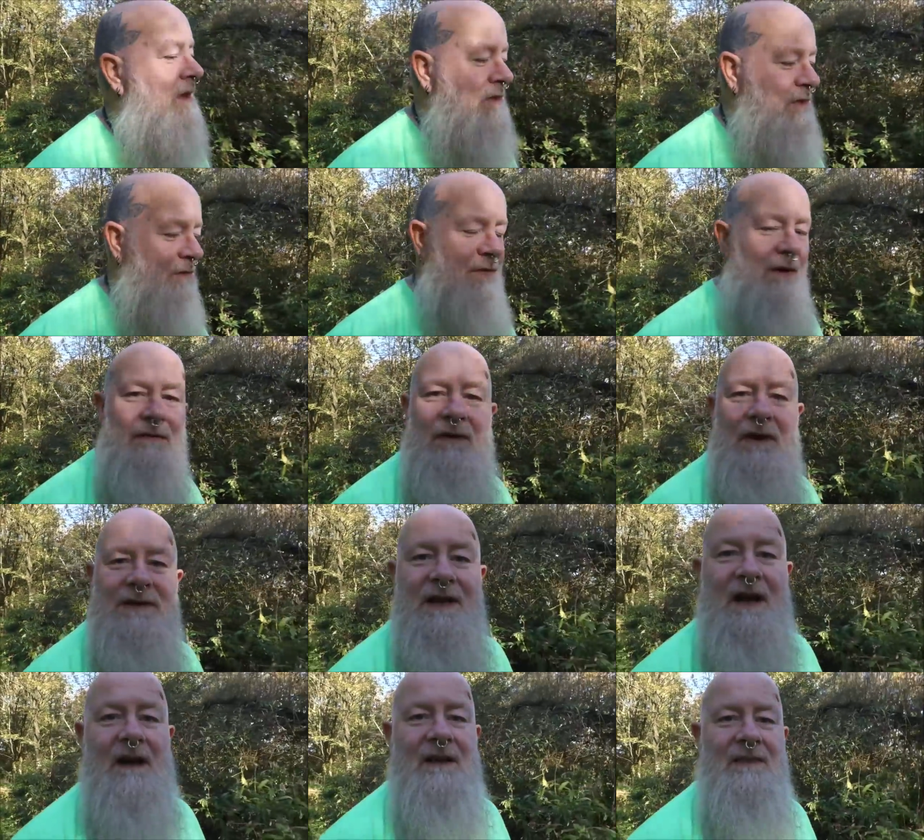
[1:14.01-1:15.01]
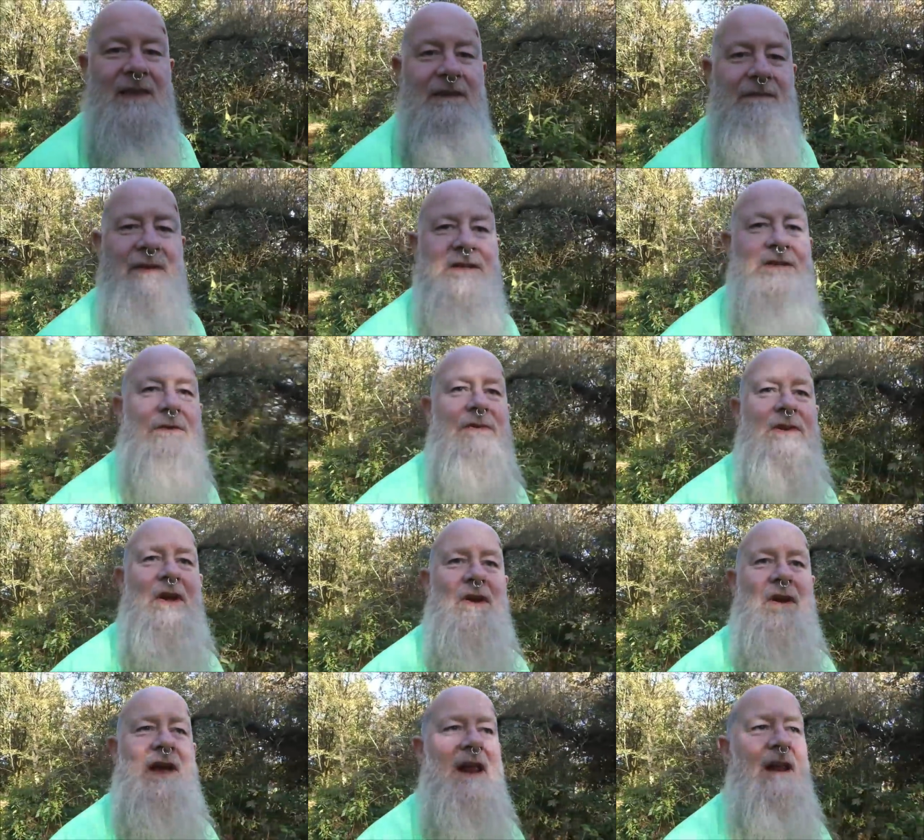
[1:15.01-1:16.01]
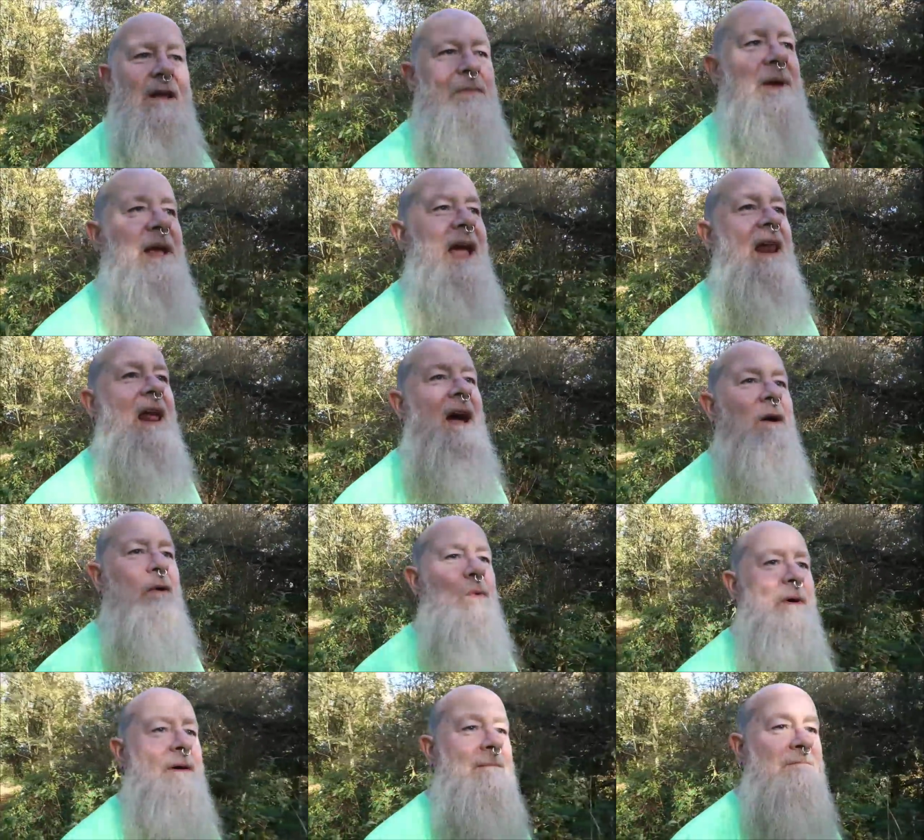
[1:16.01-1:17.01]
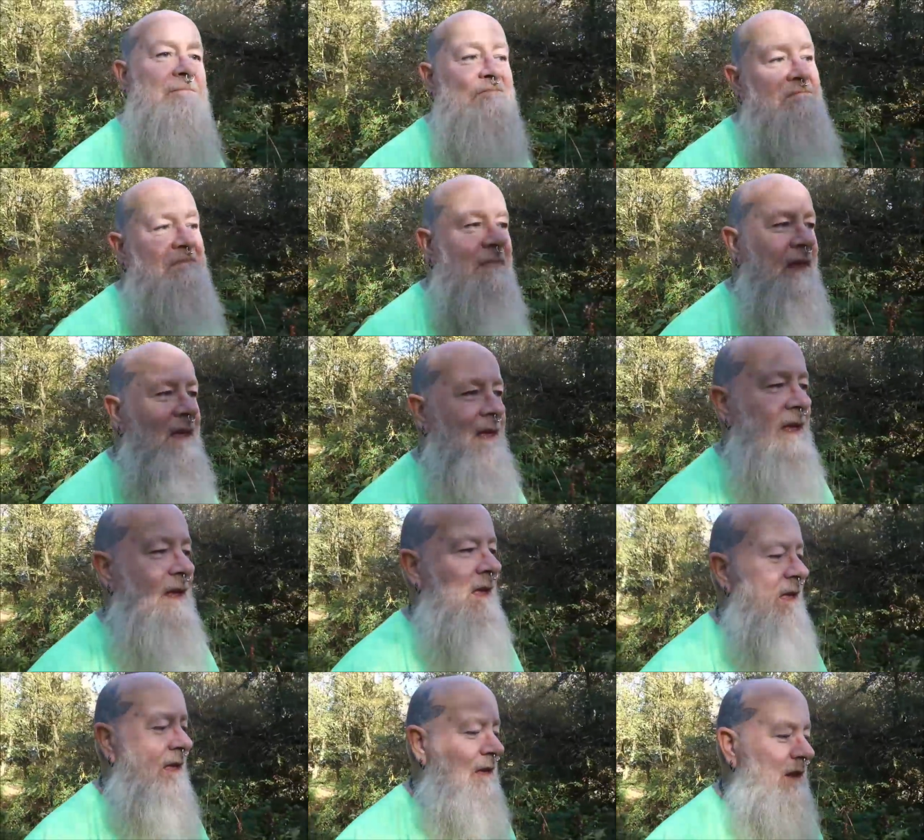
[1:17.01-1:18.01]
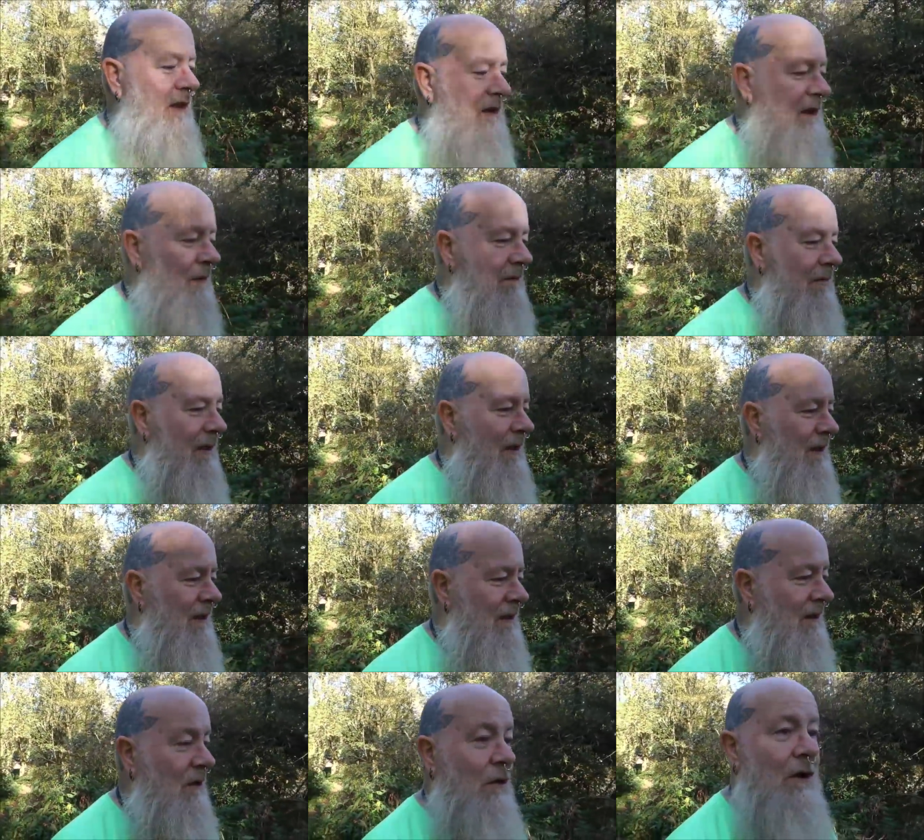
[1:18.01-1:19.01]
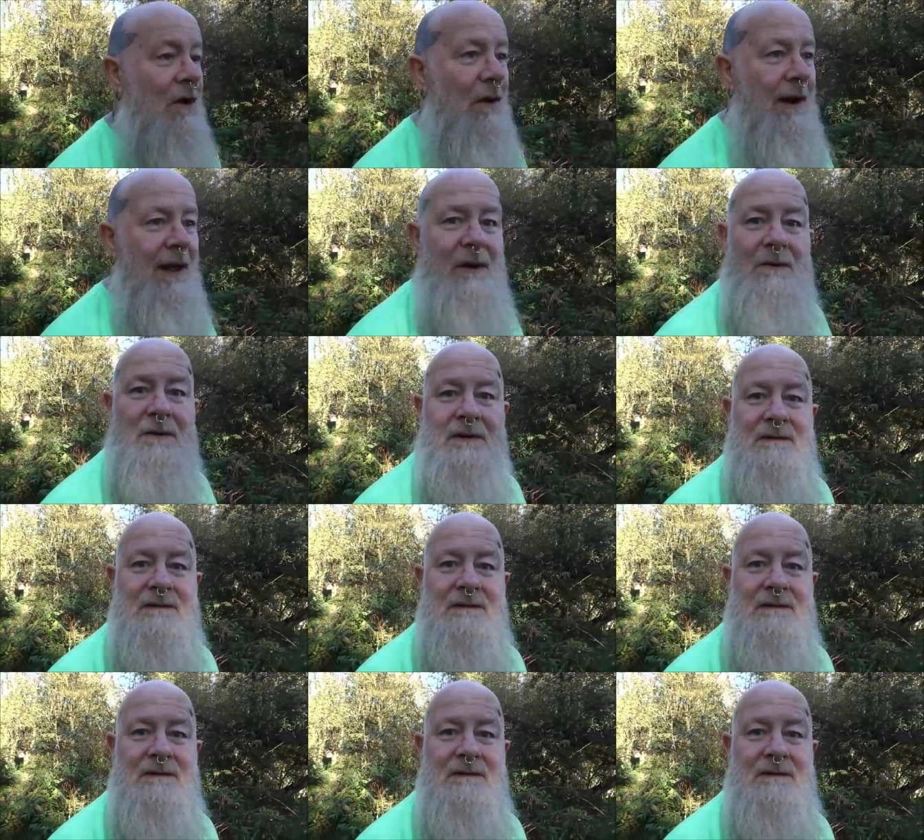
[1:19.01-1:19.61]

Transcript: so it's very, very dark in the evening. So if you don't get up and get out, you end up not going out.